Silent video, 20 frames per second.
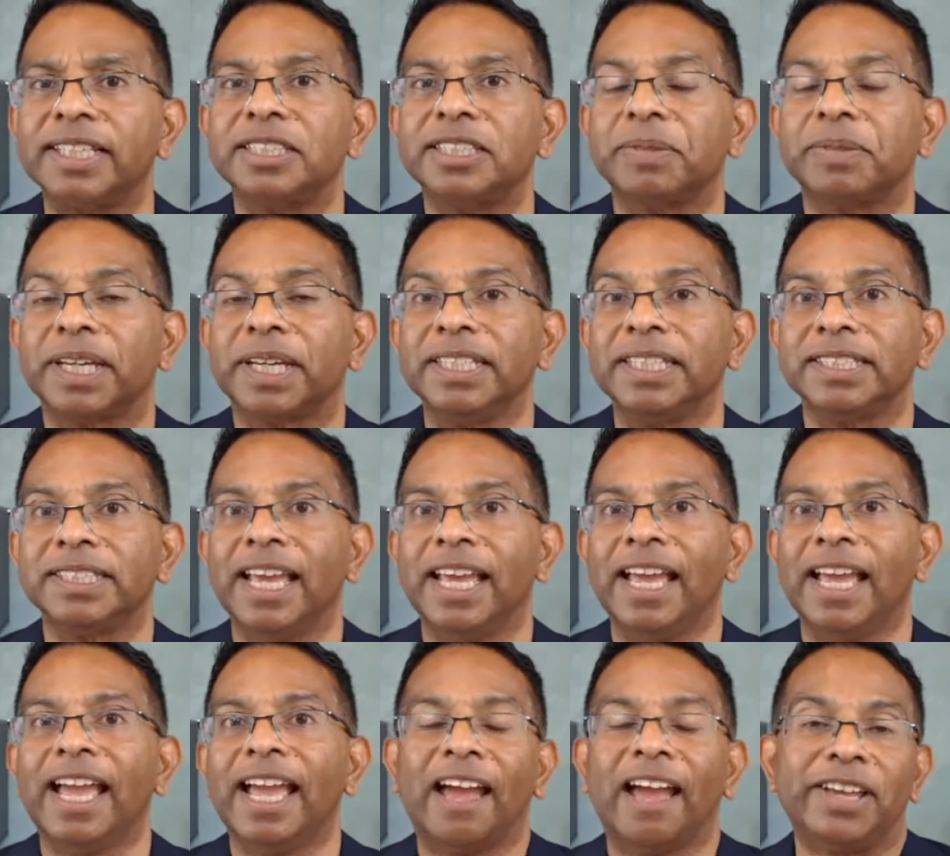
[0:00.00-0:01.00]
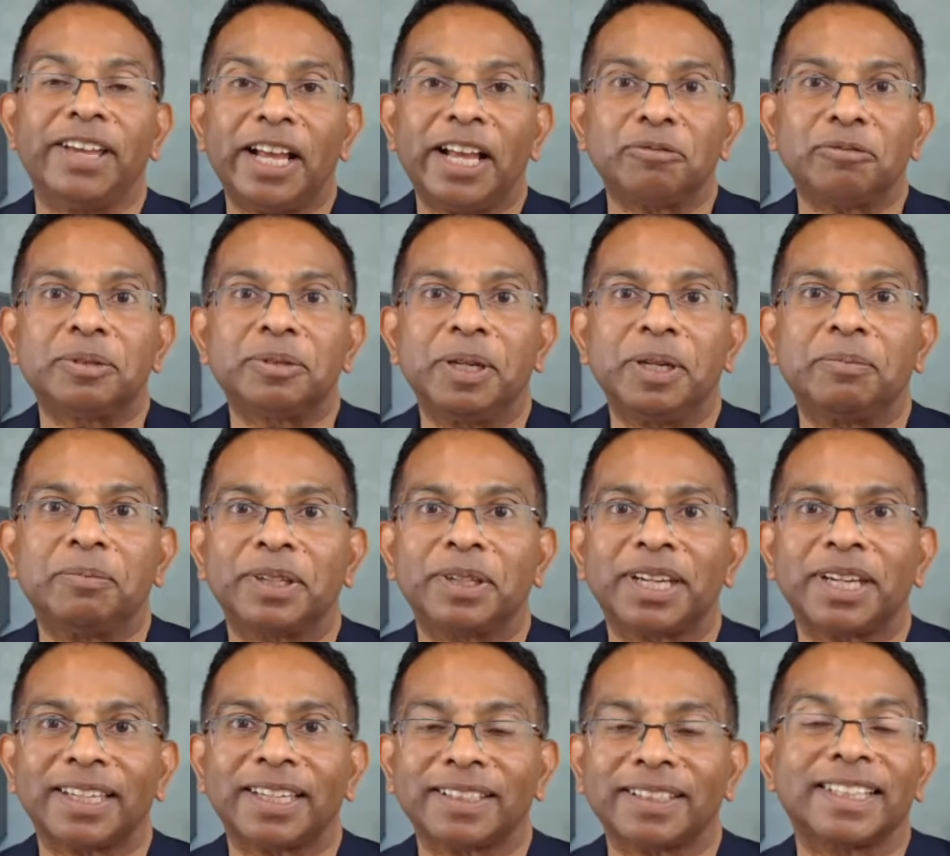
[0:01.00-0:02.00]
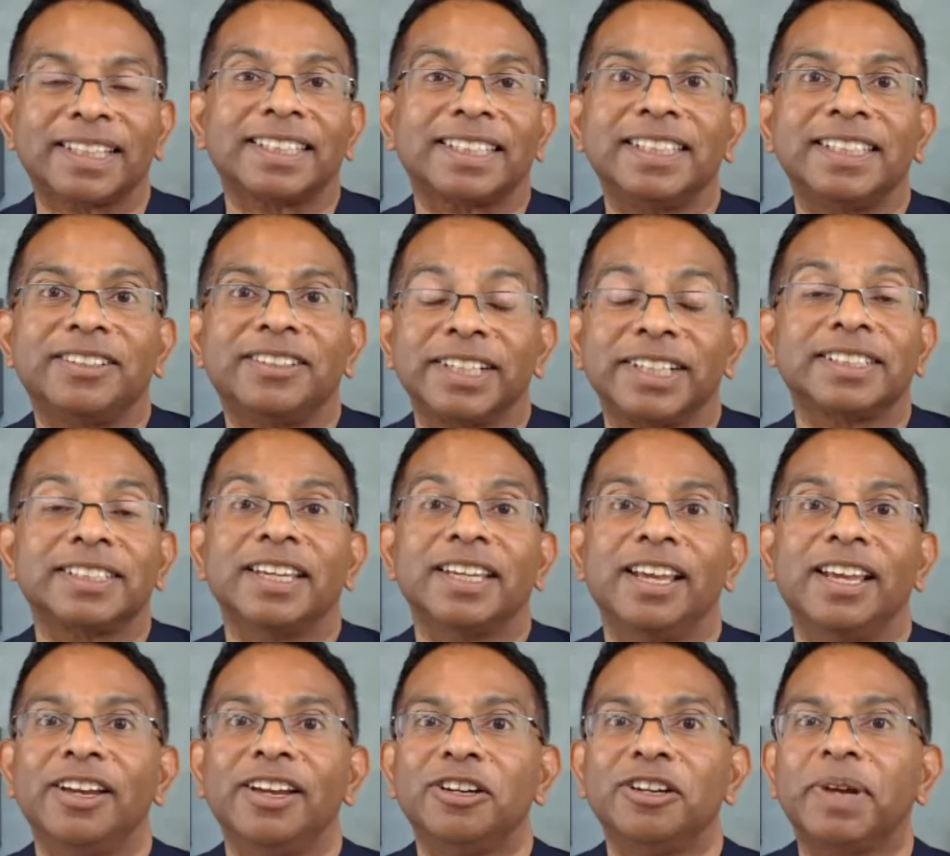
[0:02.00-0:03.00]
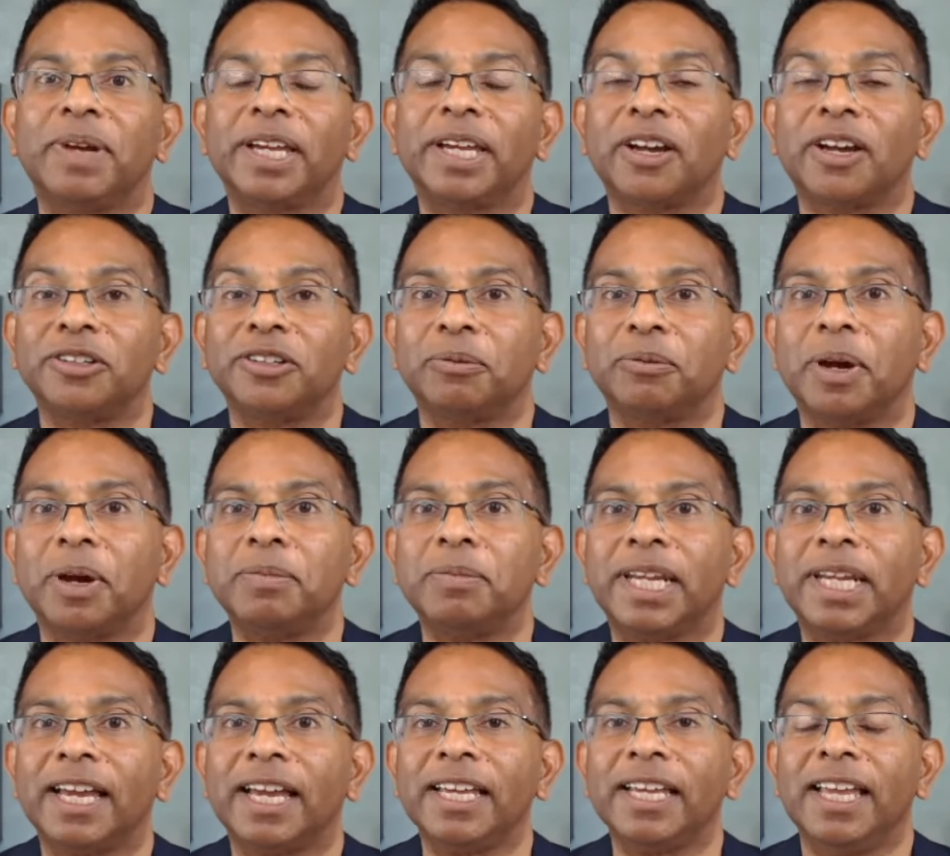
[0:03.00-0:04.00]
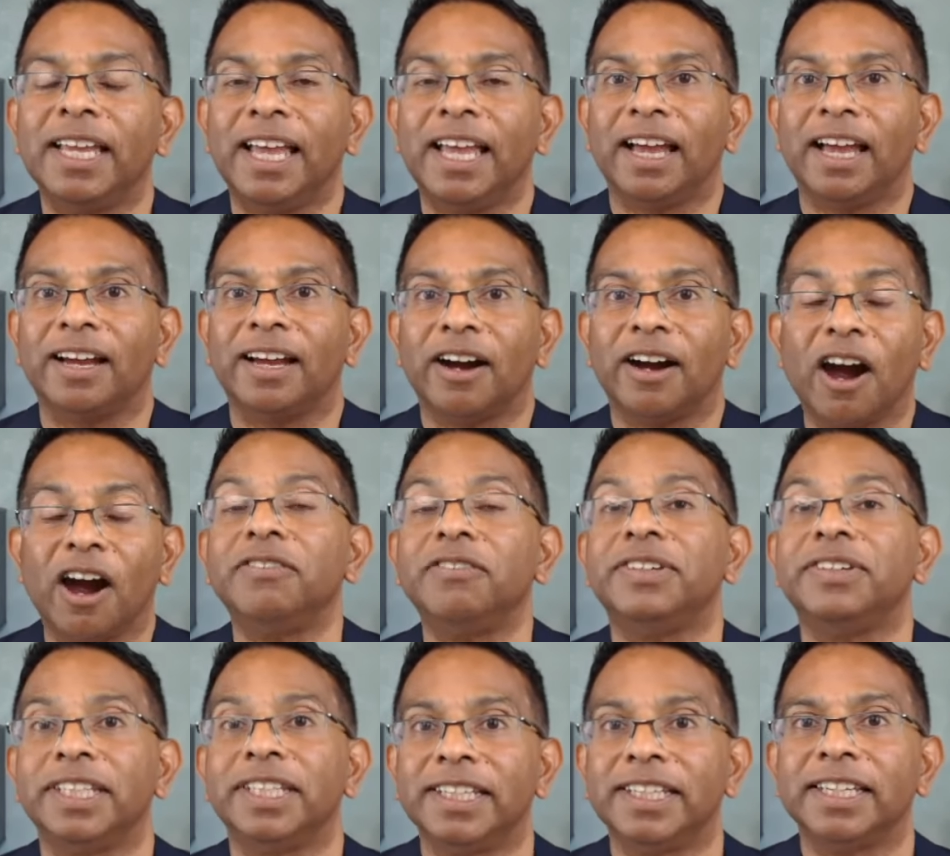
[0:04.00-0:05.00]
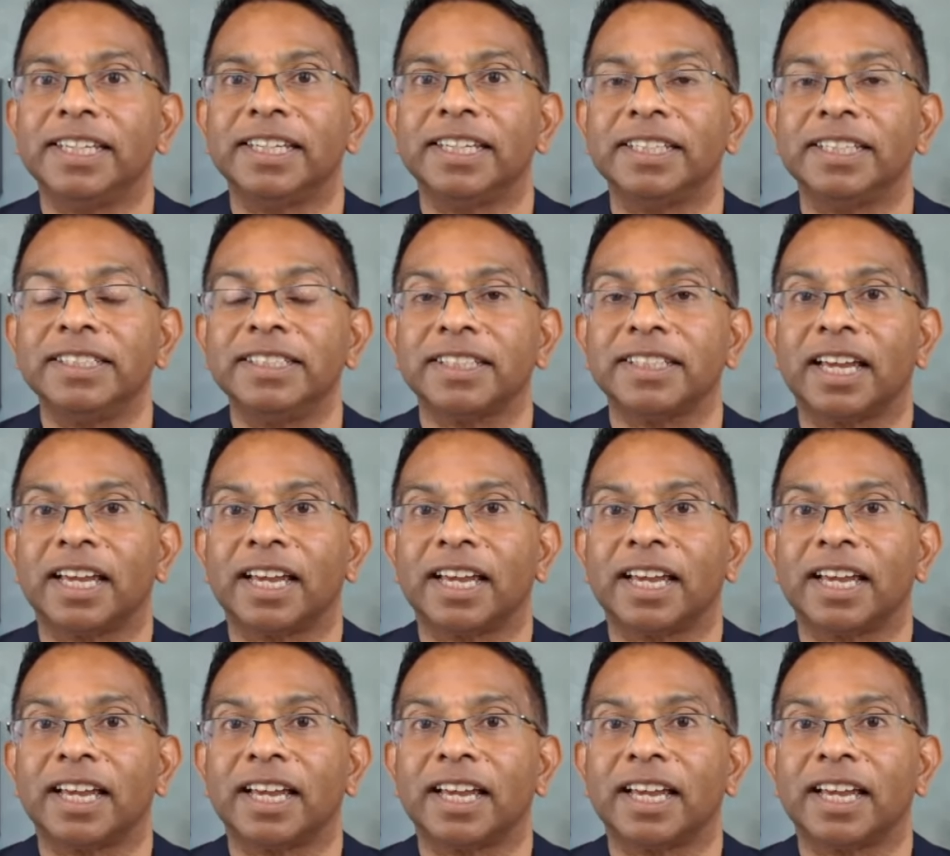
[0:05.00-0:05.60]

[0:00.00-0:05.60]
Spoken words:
space, I've helped people like Citrix, who make GoToWebinar. Over the years,